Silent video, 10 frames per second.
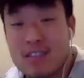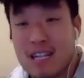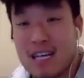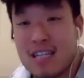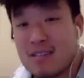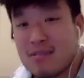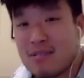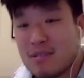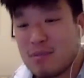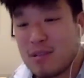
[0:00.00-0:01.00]
a lot though,
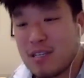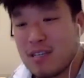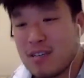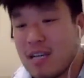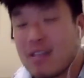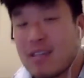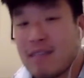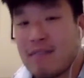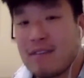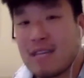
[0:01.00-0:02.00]
which is pretty cute. I don't think
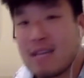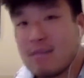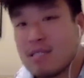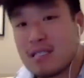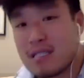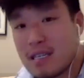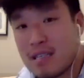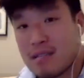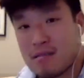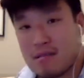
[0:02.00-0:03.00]
I felt that much as a kid.